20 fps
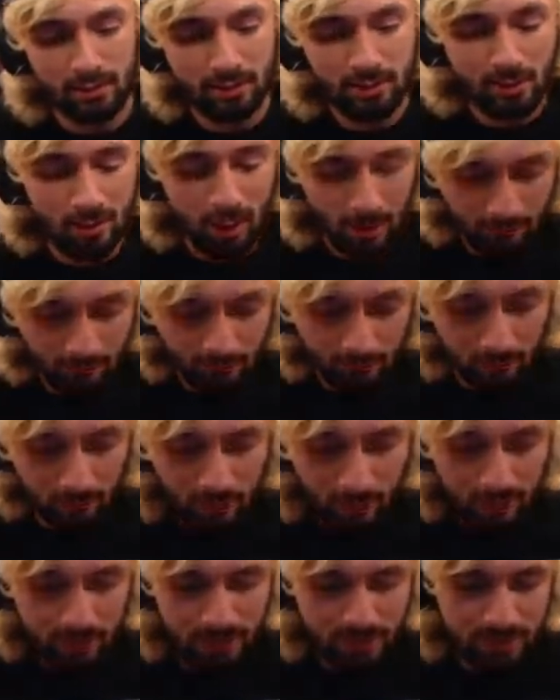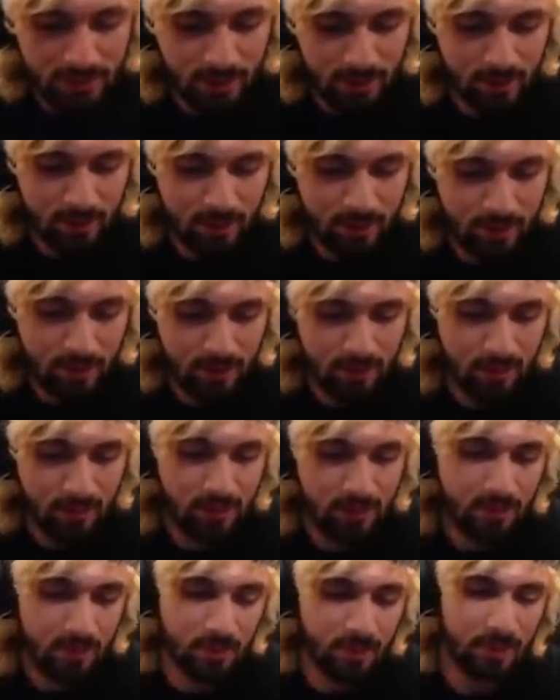are full art, so,
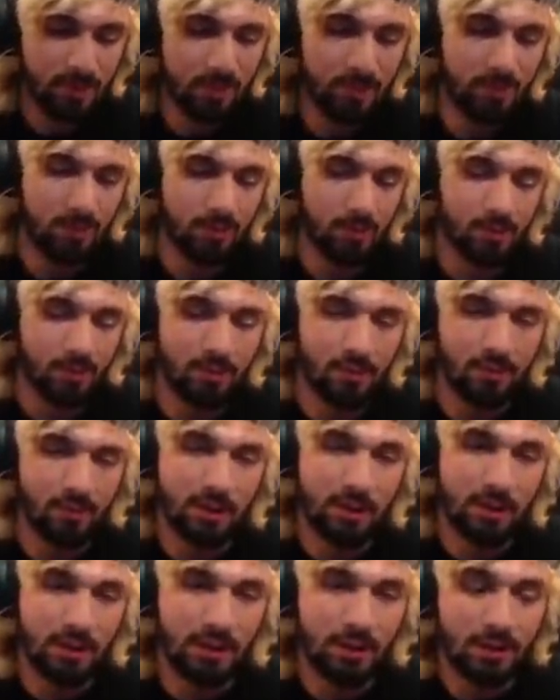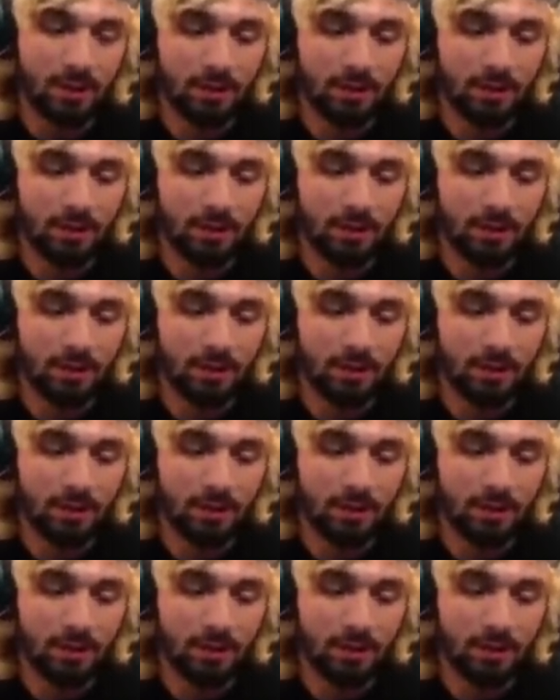yeah.